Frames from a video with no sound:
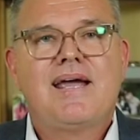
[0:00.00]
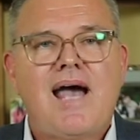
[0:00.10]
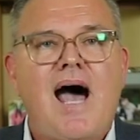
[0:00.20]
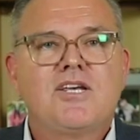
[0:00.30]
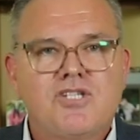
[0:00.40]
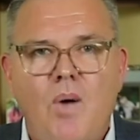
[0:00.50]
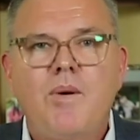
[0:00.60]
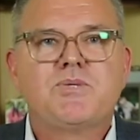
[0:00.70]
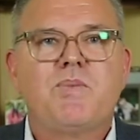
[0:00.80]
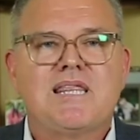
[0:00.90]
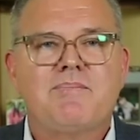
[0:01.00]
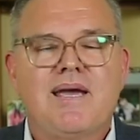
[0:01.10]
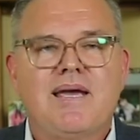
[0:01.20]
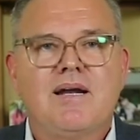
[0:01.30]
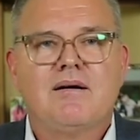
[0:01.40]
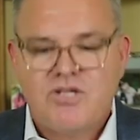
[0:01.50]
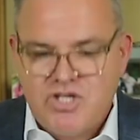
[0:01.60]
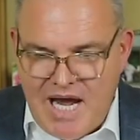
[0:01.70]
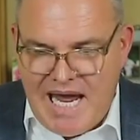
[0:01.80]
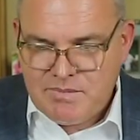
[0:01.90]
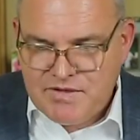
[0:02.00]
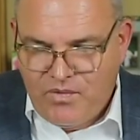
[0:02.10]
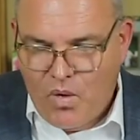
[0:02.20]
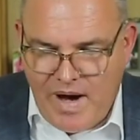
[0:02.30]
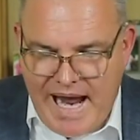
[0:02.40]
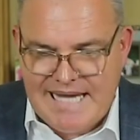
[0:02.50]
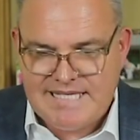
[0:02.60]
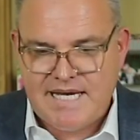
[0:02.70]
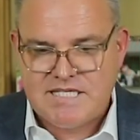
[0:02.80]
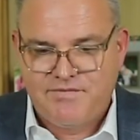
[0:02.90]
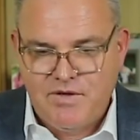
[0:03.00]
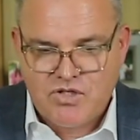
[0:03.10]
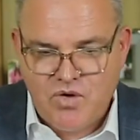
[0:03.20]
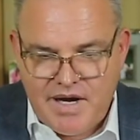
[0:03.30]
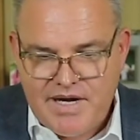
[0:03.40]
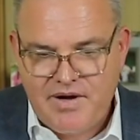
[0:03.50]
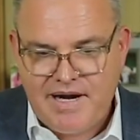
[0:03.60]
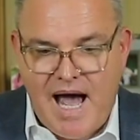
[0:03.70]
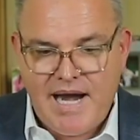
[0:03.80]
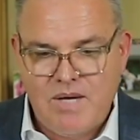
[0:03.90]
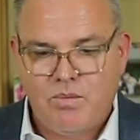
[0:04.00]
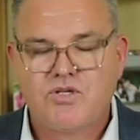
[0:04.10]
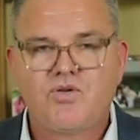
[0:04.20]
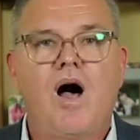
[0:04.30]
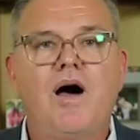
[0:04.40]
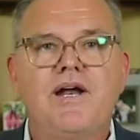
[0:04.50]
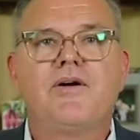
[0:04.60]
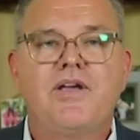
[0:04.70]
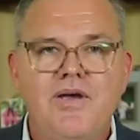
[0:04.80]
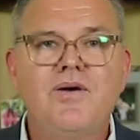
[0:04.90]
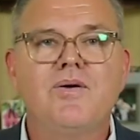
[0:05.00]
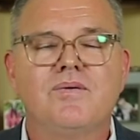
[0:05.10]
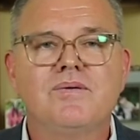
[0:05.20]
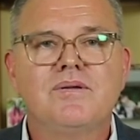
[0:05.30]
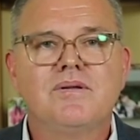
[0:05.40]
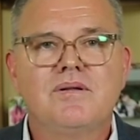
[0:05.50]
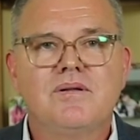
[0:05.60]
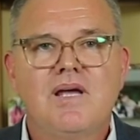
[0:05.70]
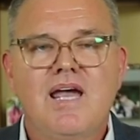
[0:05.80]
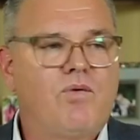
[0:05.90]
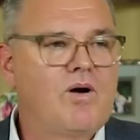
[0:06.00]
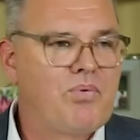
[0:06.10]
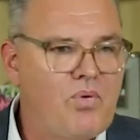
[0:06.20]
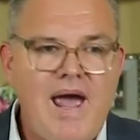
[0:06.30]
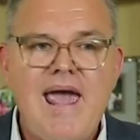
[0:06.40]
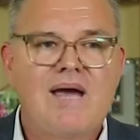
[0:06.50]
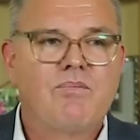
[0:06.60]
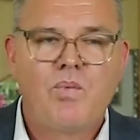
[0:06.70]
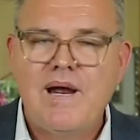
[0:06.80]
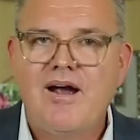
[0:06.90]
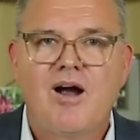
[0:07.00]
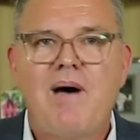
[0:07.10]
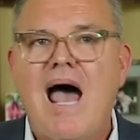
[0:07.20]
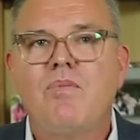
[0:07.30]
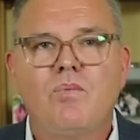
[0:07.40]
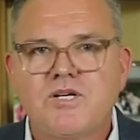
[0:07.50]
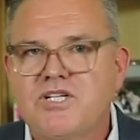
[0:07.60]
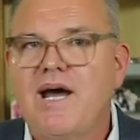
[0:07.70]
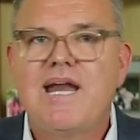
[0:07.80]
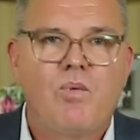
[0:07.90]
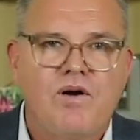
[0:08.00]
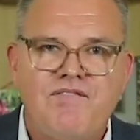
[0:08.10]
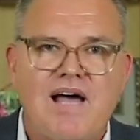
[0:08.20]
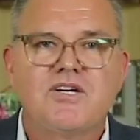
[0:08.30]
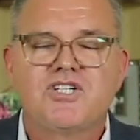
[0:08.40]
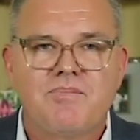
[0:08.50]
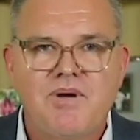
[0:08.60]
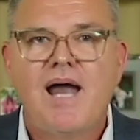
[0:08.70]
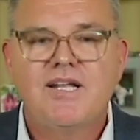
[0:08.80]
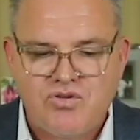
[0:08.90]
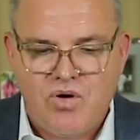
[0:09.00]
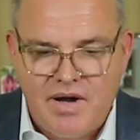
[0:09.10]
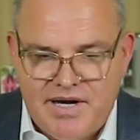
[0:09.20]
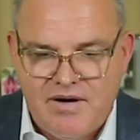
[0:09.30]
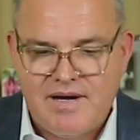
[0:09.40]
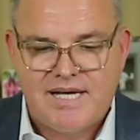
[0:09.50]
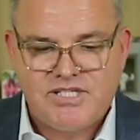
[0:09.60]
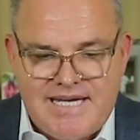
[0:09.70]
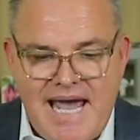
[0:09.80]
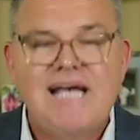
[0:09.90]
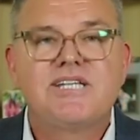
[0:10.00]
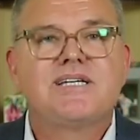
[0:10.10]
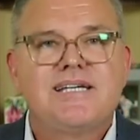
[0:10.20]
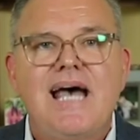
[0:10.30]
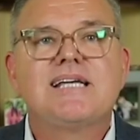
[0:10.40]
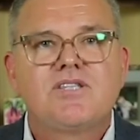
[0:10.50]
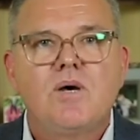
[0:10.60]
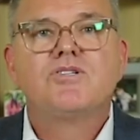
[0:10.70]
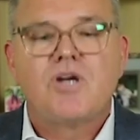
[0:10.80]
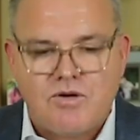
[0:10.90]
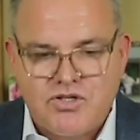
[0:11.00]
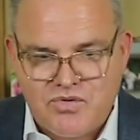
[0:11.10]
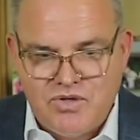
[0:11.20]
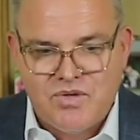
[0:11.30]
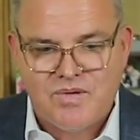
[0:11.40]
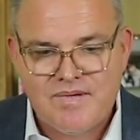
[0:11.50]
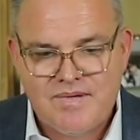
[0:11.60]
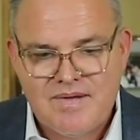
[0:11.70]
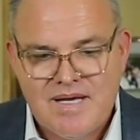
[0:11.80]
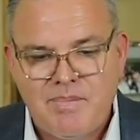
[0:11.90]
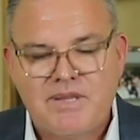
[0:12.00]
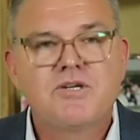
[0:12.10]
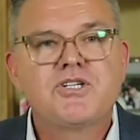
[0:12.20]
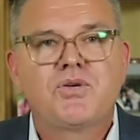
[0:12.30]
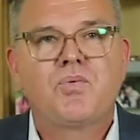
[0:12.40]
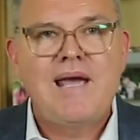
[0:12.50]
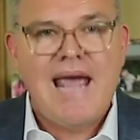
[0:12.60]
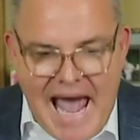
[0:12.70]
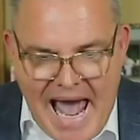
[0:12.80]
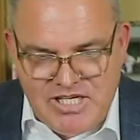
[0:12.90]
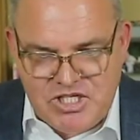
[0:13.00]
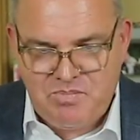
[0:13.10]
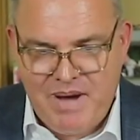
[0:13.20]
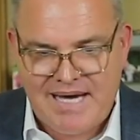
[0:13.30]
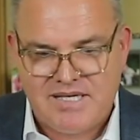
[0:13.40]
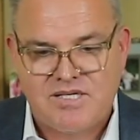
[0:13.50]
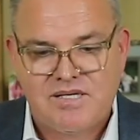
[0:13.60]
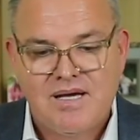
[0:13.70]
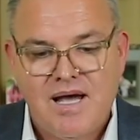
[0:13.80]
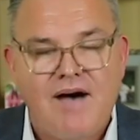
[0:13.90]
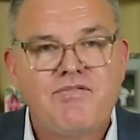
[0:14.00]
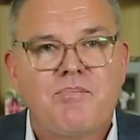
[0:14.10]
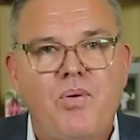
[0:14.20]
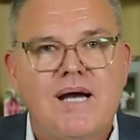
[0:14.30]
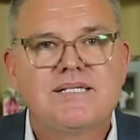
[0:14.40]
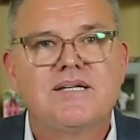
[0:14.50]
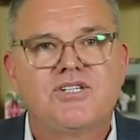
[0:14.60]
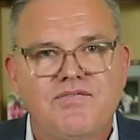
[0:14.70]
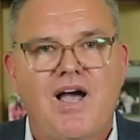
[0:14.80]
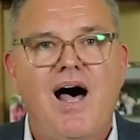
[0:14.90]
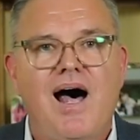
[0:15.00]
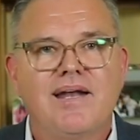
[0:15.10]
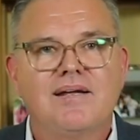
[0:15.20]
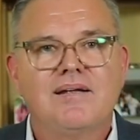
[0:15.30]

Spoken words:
God is always with me. You know, James 4:8 says, if you draw near to God, he will draw near to you. If we're praying and we're reading our Bible, we're studying, we're in fellowship, God is drawing near to us. Yes, yes, those are true. But there's three aspects of the presence of God.